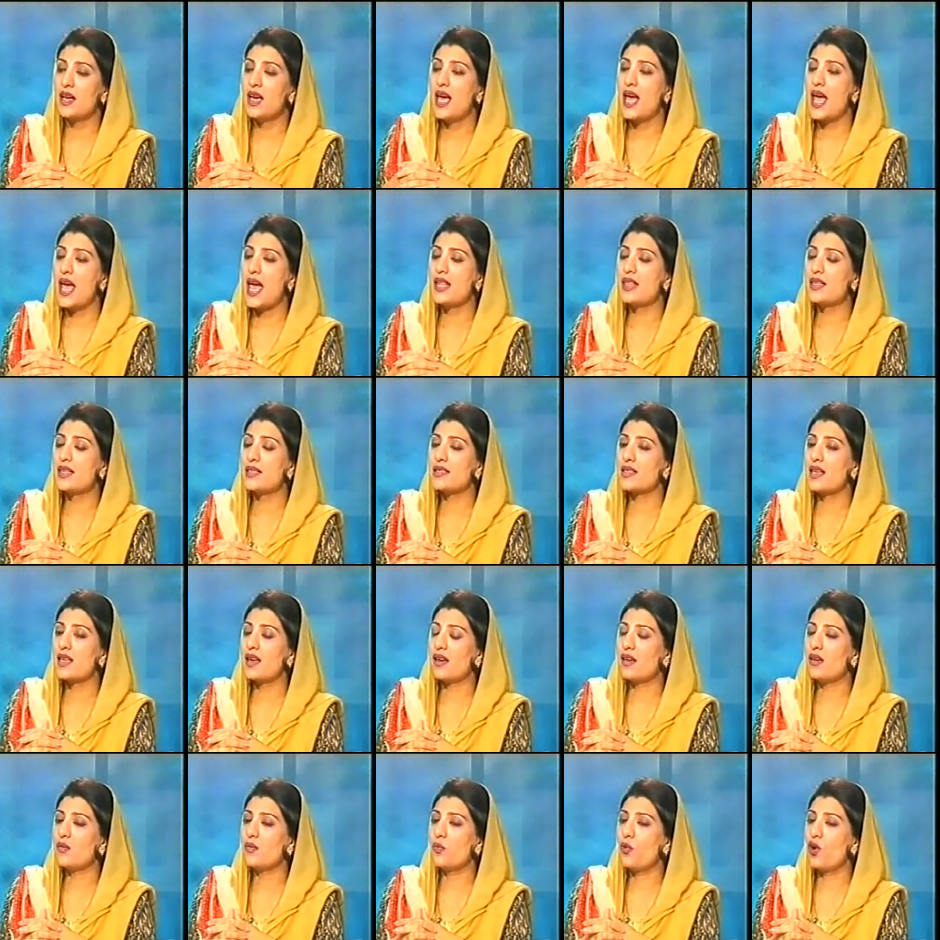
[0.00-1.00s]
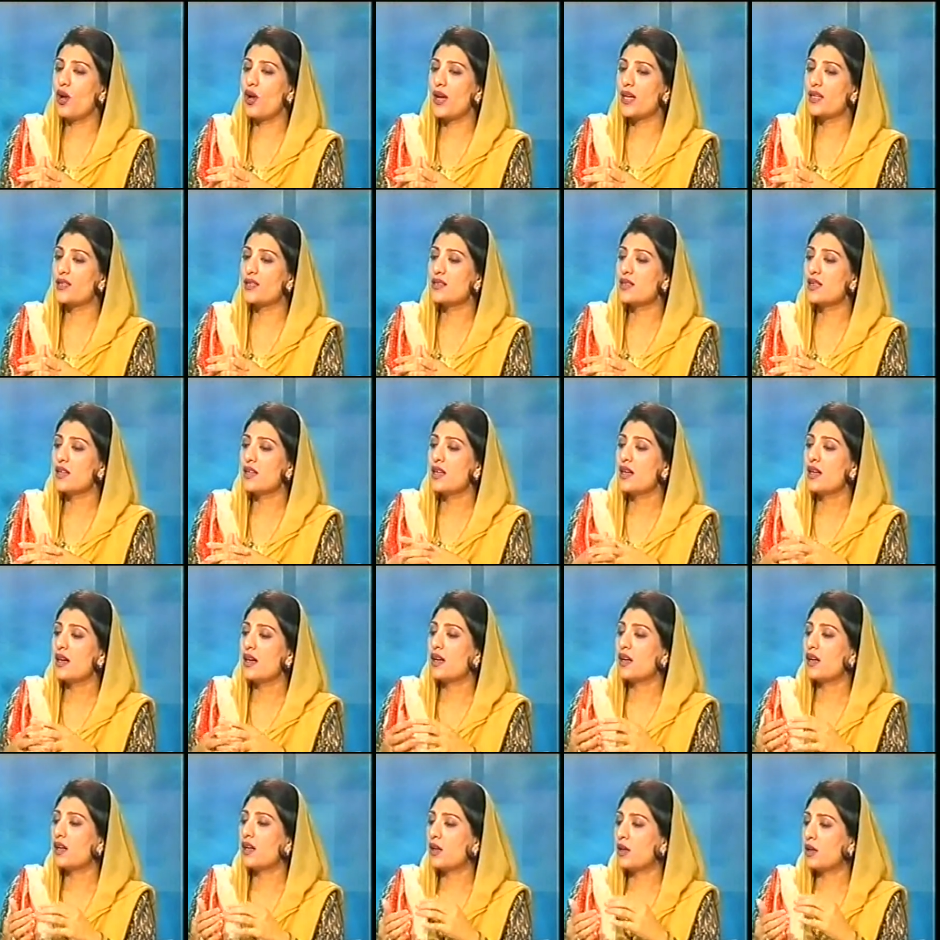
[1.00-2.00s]
And the second point,
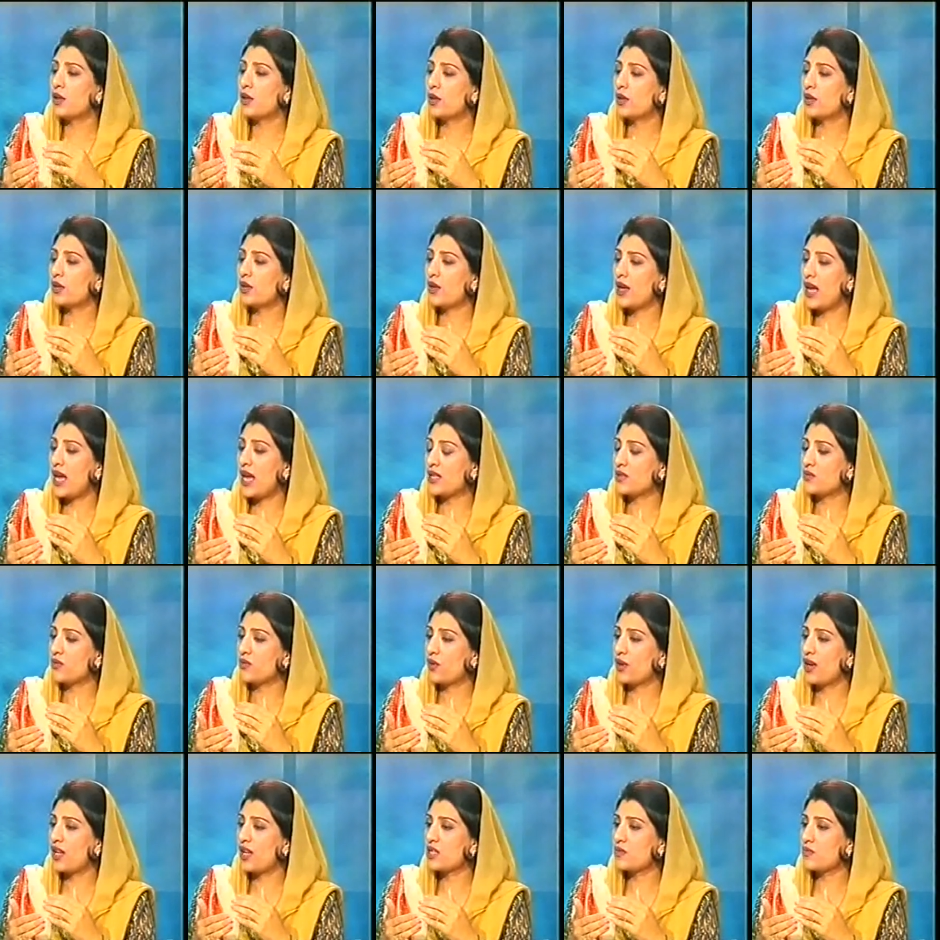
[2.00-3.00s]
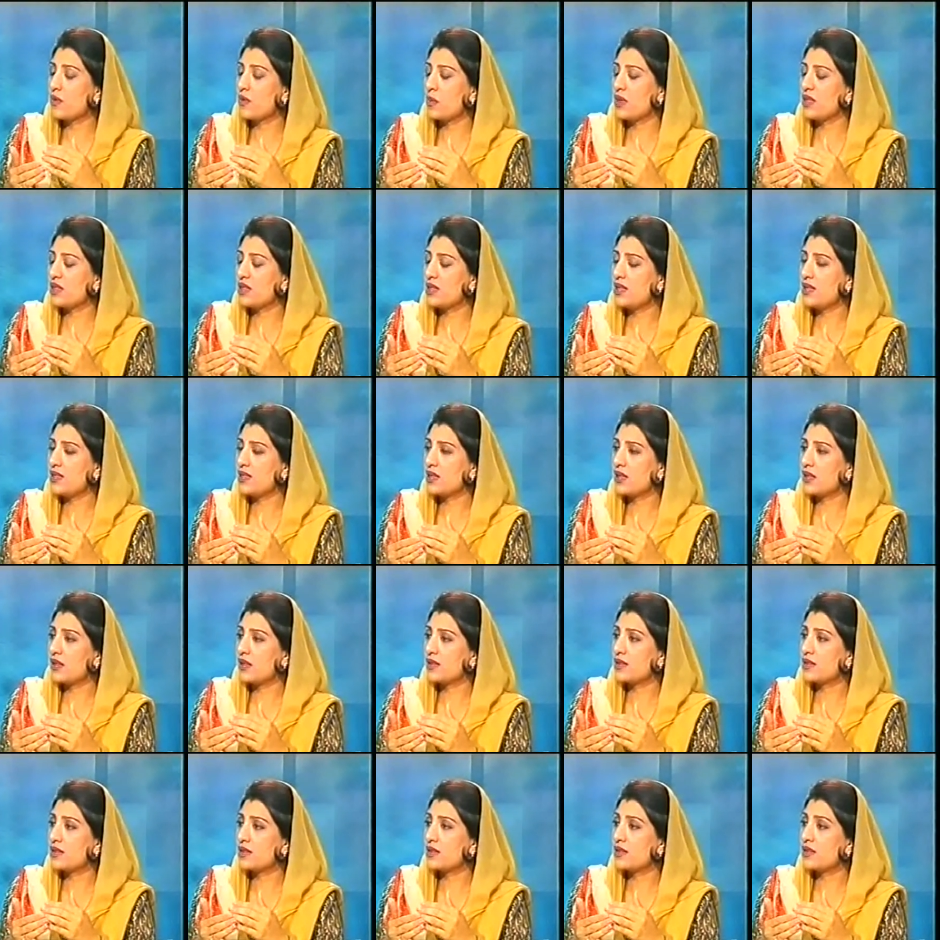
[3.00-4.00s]
as far as women's seats are
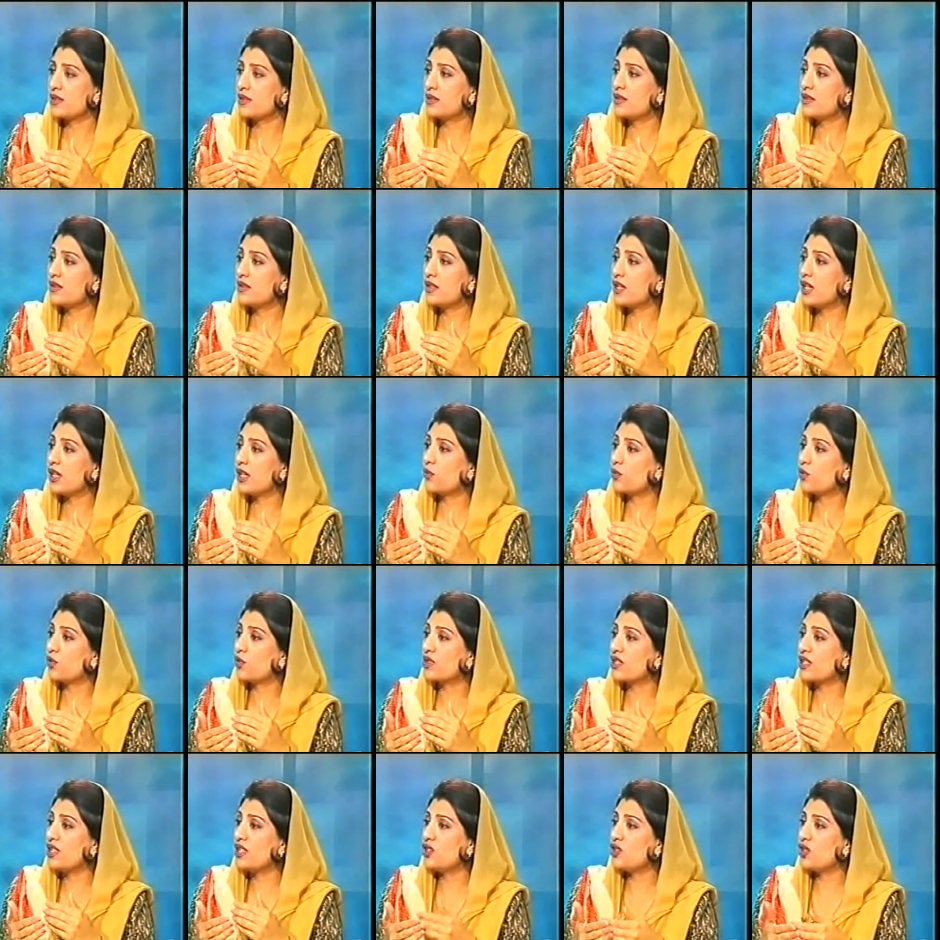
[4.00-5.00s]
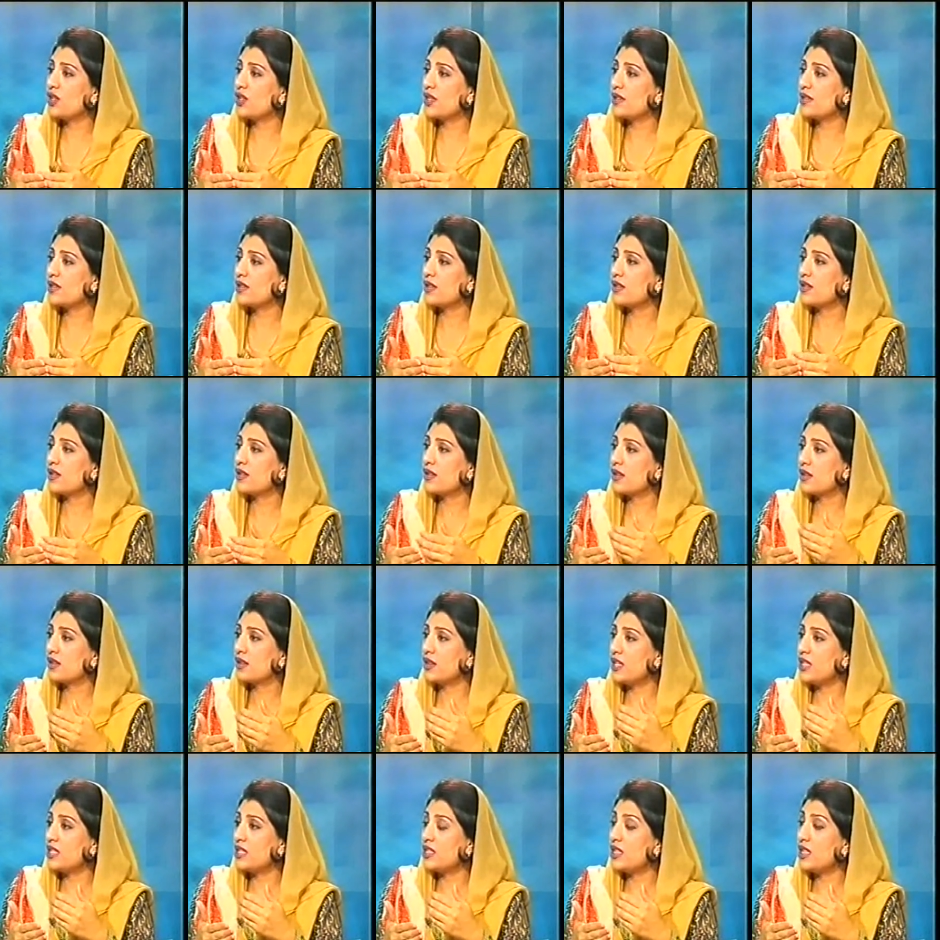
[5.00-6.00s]
concerned, it was initiated,
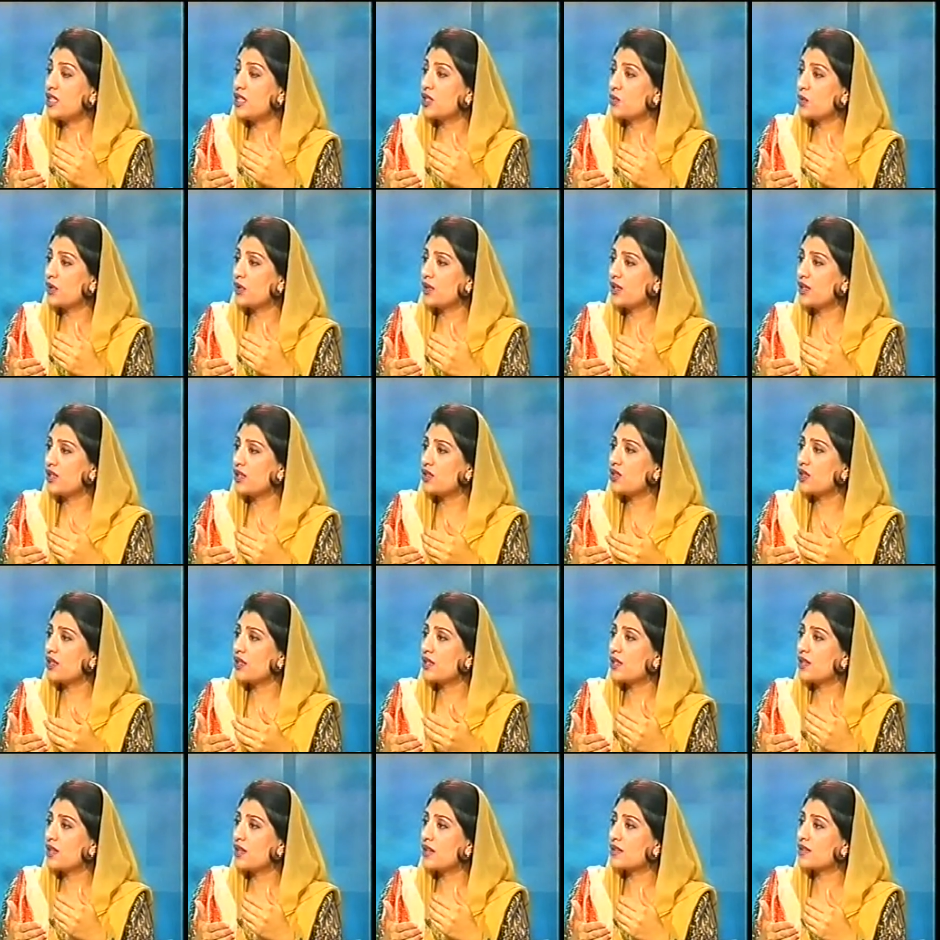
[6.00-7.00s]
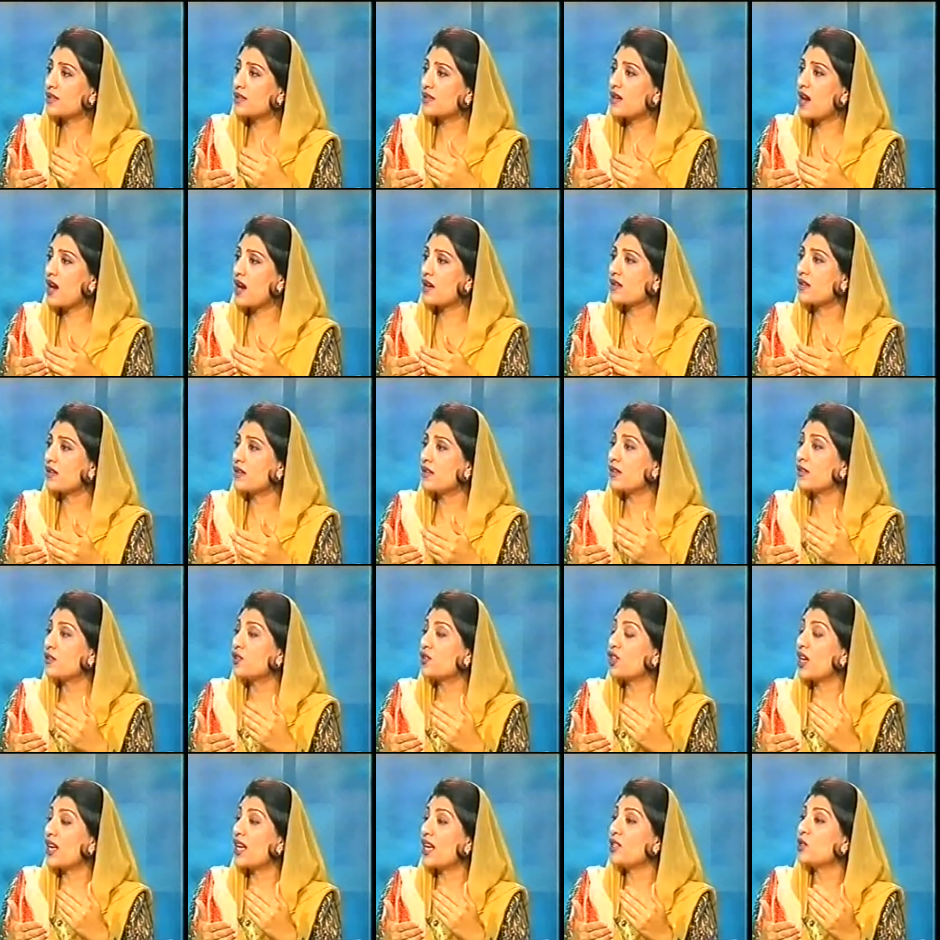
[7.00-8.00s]
these seats were initiated and started in
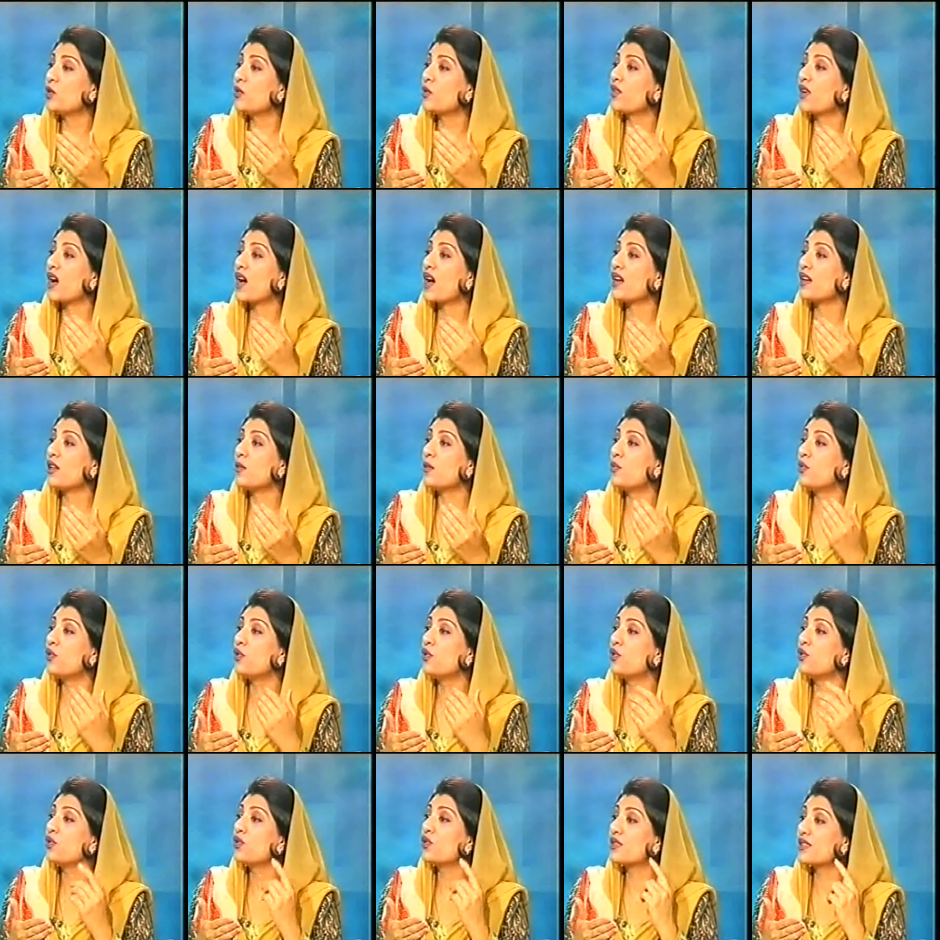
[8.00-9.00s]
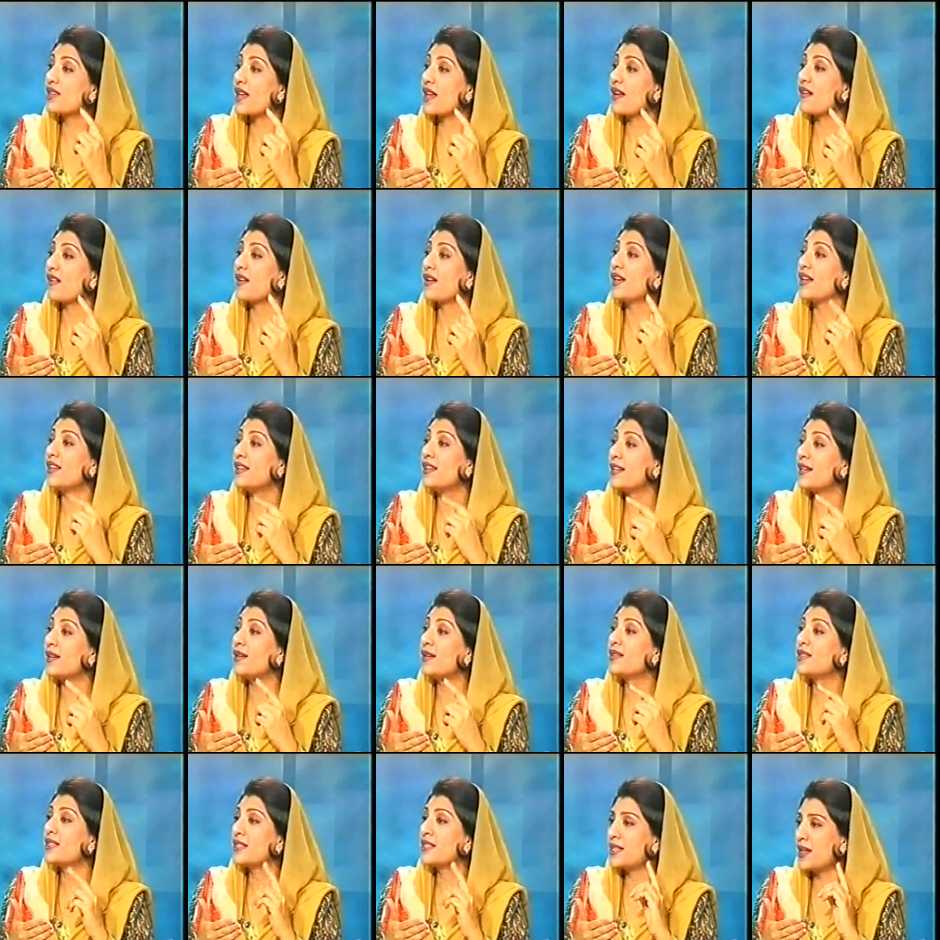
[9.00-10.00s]
Shahid Zulfikar Ali Bhutto's era in
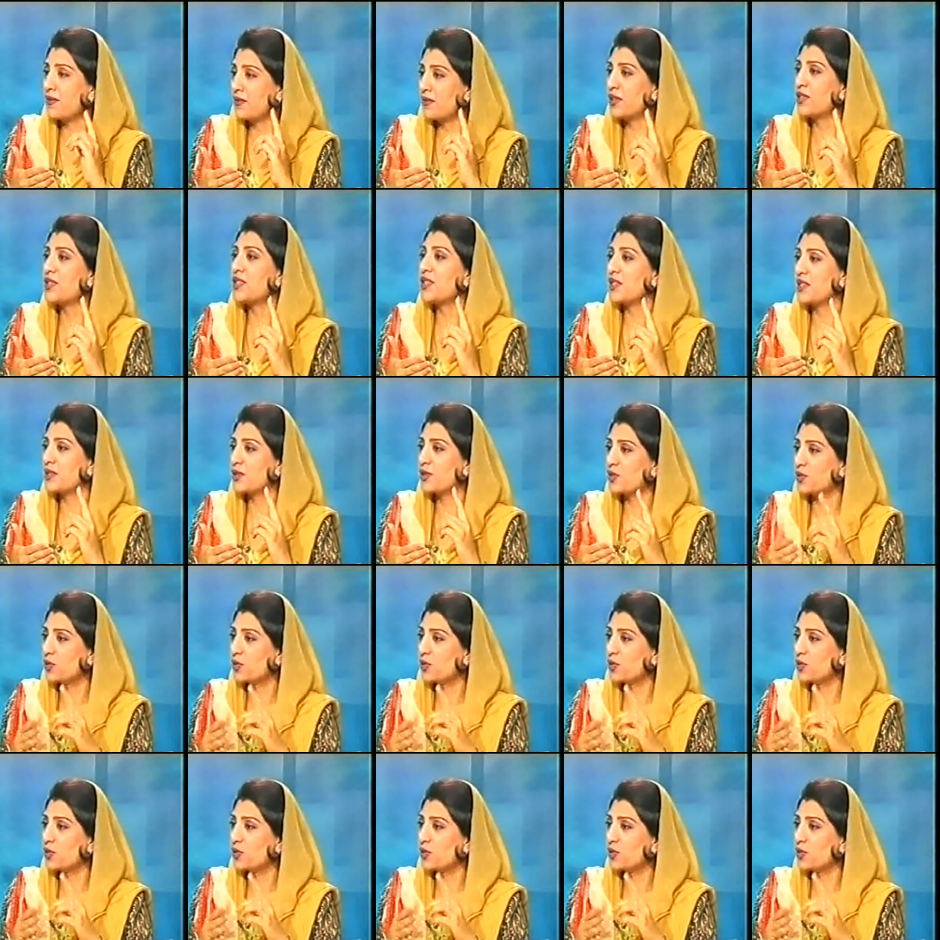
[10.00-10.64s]
70s.